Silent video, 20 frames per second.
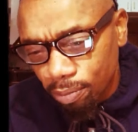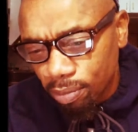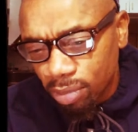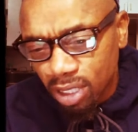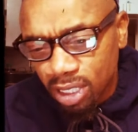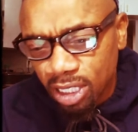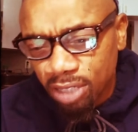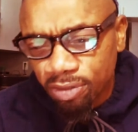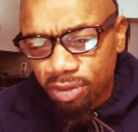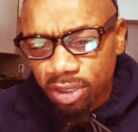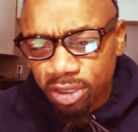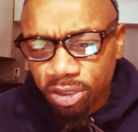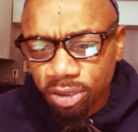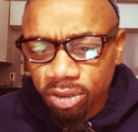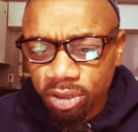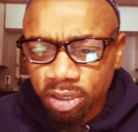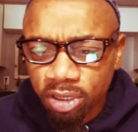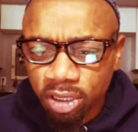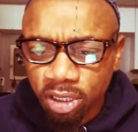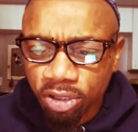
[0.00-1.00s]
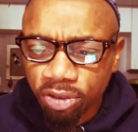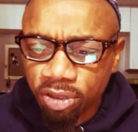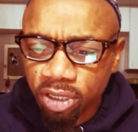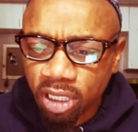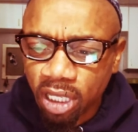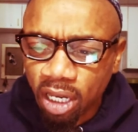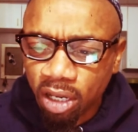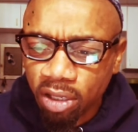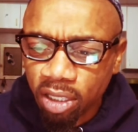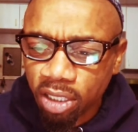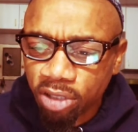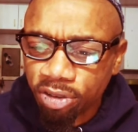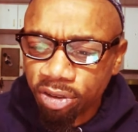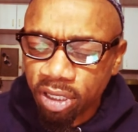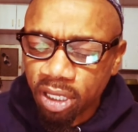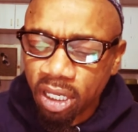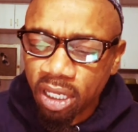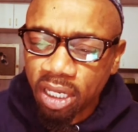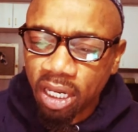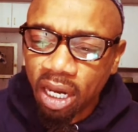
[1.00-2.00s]
But even searching the crea-
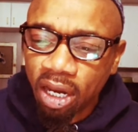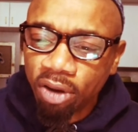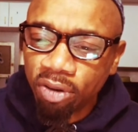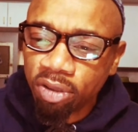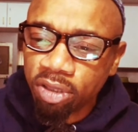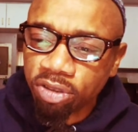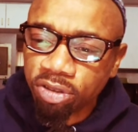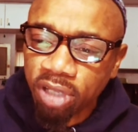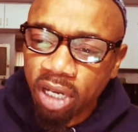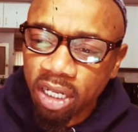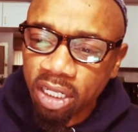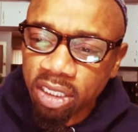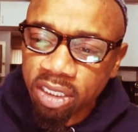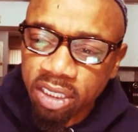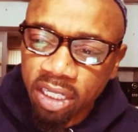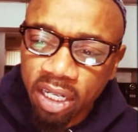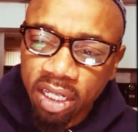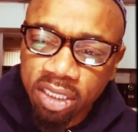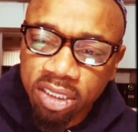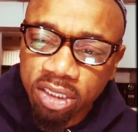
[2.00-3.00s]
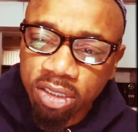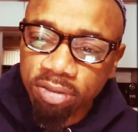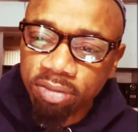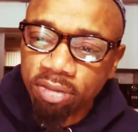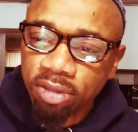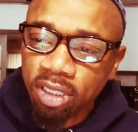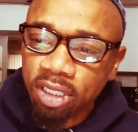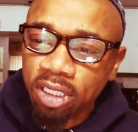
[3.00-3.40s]
creator out and trying to test him